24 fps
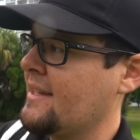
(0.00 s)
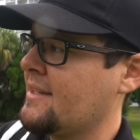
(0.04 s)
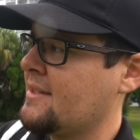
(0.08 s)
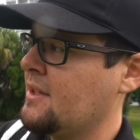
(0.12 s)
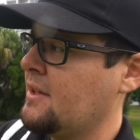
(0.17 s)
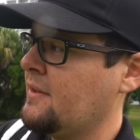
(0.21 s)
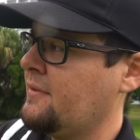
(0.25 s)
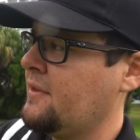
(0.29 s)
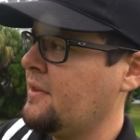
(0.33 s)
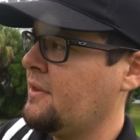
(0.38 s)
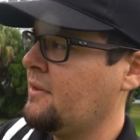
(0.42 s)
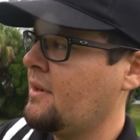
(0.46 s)
So
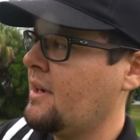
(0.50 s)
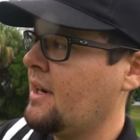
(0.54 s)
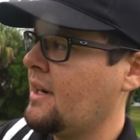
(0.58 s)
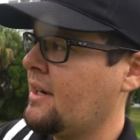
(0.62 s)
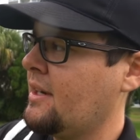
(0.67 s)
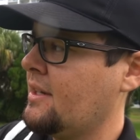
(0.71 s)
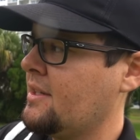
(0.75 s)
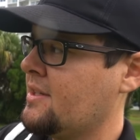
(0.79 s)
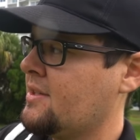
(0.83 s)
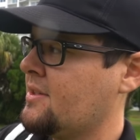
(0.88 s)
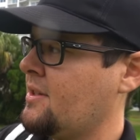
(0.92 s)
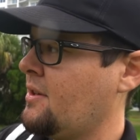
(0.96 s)
if you're
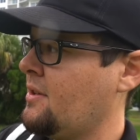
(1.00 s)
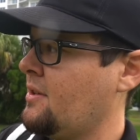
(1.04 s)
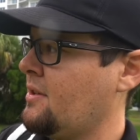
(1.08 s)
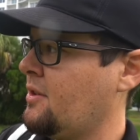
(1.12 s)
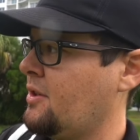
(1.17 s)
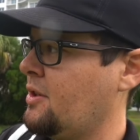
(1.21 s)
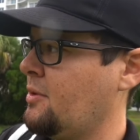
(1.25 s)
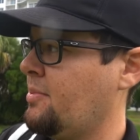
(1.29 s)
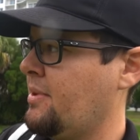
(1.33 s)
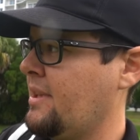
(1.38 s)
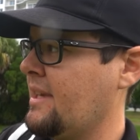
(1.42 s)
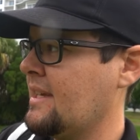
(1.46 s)
concerned or
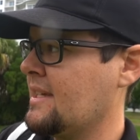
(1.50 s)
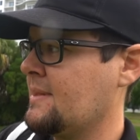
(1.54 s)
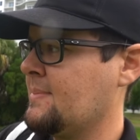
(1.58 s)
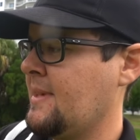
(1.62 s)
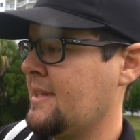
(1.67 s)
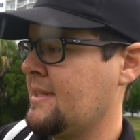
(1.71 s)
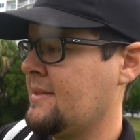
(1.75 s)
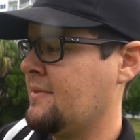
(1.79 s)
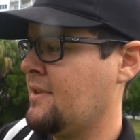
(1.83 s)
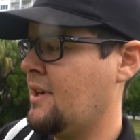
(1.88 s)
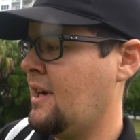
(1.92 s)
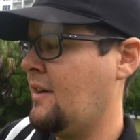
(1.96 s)
you play
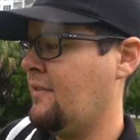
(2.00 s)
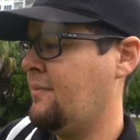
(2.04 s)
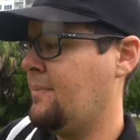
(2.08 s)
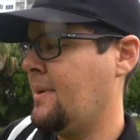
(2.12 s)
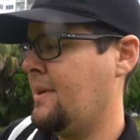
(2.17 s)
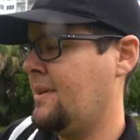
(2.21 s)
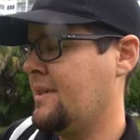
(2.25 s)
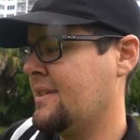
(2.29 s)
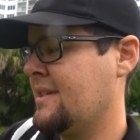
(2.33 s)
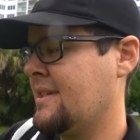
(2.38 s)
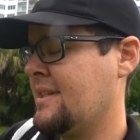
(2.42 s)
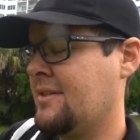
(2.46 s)
expensive golf
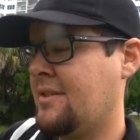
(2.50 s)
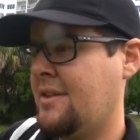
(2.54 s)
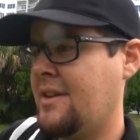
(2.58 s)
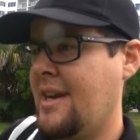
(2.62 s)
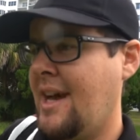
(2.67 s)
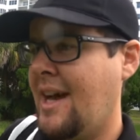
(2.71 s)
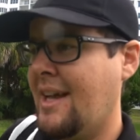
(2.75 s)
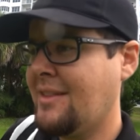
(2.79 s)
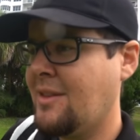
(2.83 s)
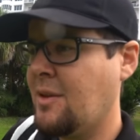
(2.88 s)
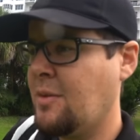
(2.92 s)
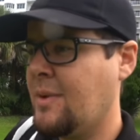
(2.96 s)
balls, these are
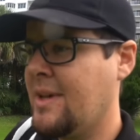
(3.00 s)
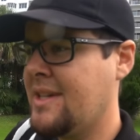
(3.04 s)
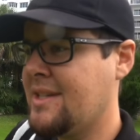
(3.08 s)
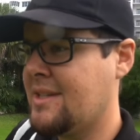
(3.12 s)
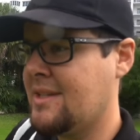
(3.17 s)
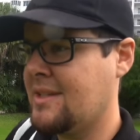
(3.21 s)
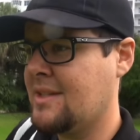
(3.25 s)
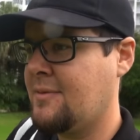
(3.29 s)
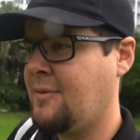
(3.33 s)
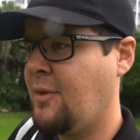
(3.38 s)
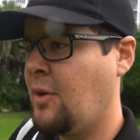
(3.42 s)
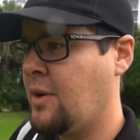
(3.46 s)
not the
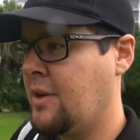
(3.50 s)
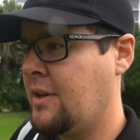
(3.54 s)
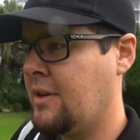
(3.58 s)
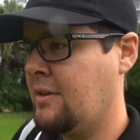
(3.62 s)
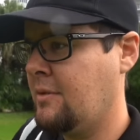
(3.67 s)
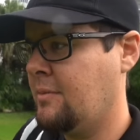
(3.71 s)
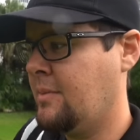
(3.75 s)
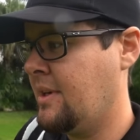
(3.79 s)
wedges for you, yeah.